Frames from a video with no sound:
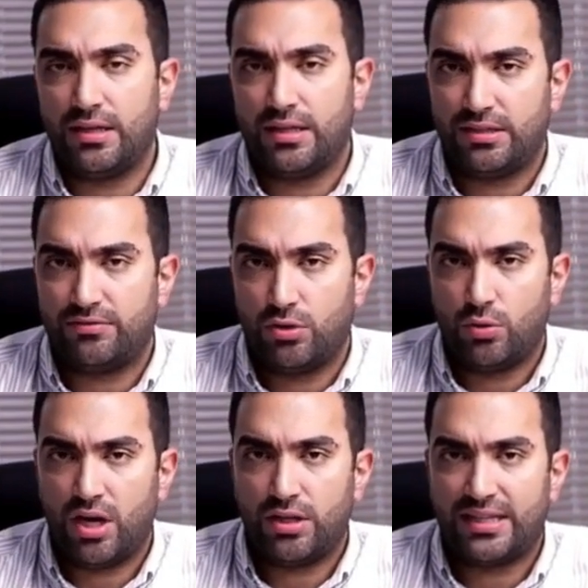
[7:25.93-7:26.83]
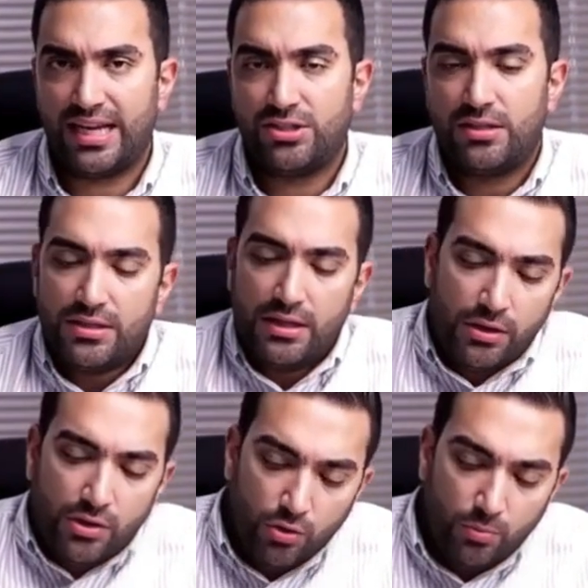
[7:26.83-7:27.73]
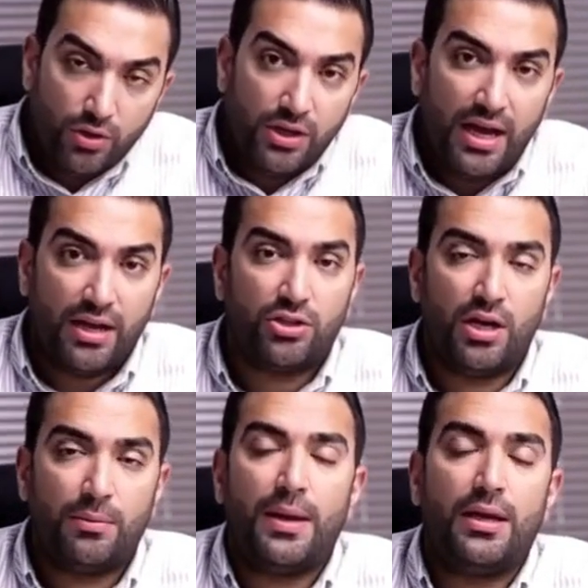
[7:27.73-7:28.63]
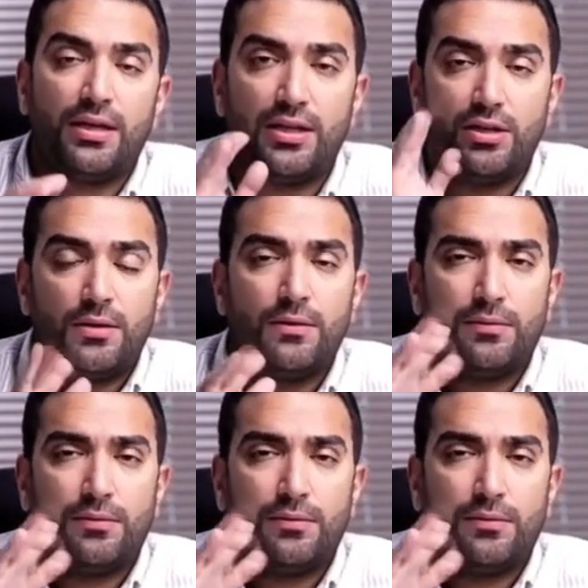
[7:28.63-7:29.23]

If you are an agency, don't worry, I'll talk about it later.